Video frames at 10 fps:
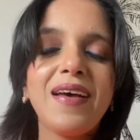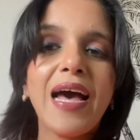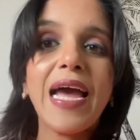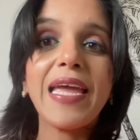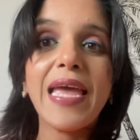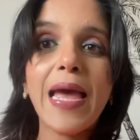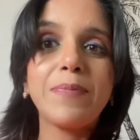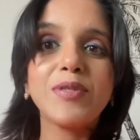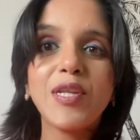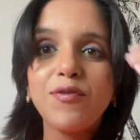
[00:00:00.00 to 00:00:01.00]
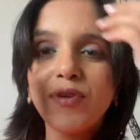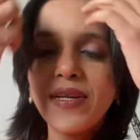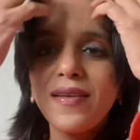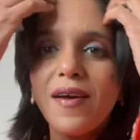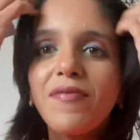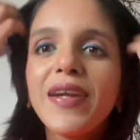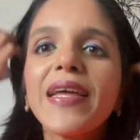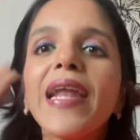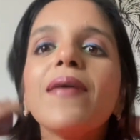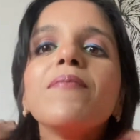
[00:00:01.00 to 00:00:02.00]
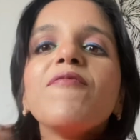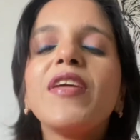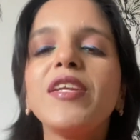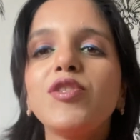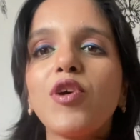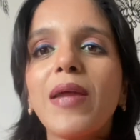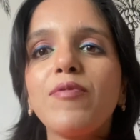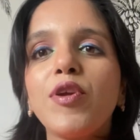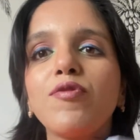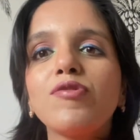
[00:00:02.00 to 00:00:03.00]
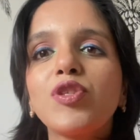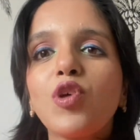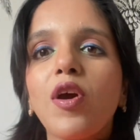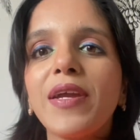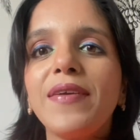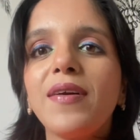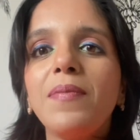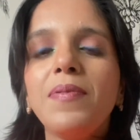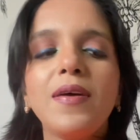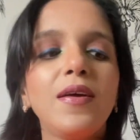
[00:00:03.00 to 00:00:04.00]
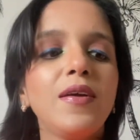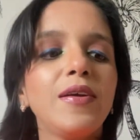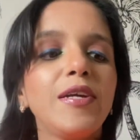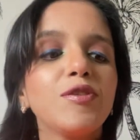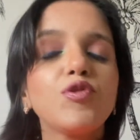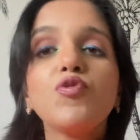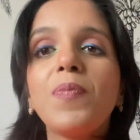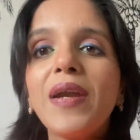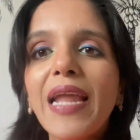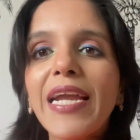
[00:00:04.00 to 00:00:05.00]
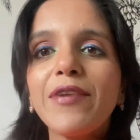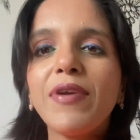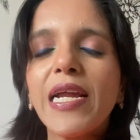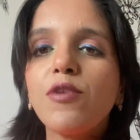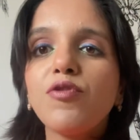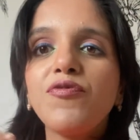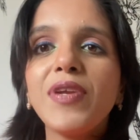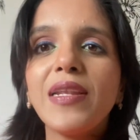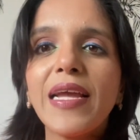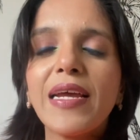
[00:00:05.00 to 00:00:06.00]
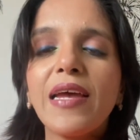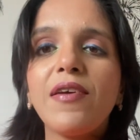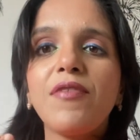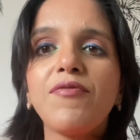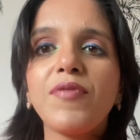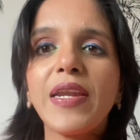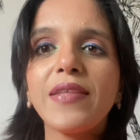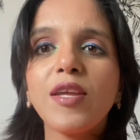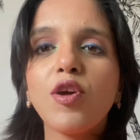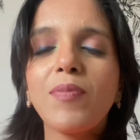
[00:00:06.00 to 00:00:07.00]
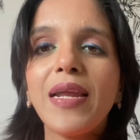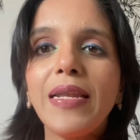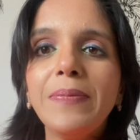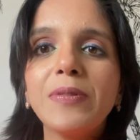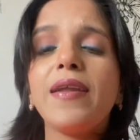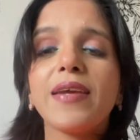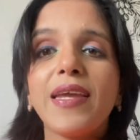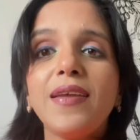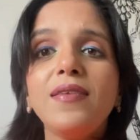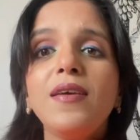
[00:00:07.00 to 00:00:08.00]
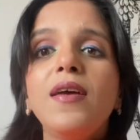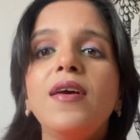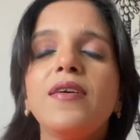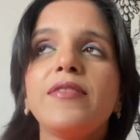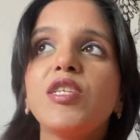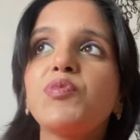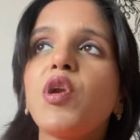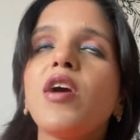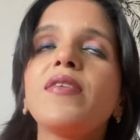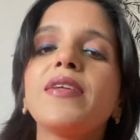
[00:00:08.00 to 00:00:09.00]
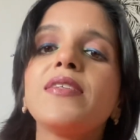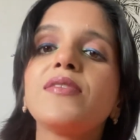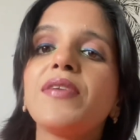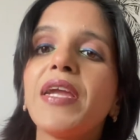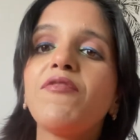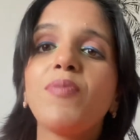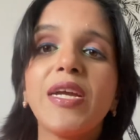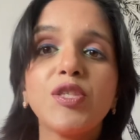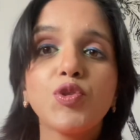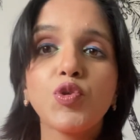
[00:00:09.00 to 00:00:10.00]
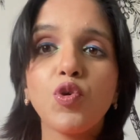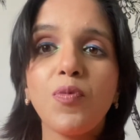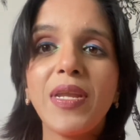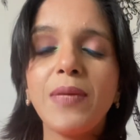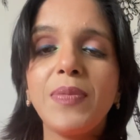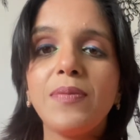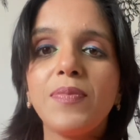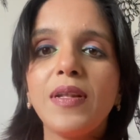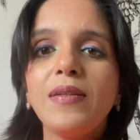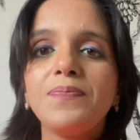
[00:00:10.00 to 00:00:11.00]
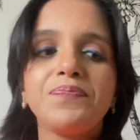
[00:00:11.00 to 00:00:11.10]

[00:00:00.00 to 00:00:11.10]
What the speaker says: I absolutely loved it, and I'm very sure I'm going to stock it up. It's super lightweight. I don't feel like I have anything on my lips. Again, this product is raved by so many people.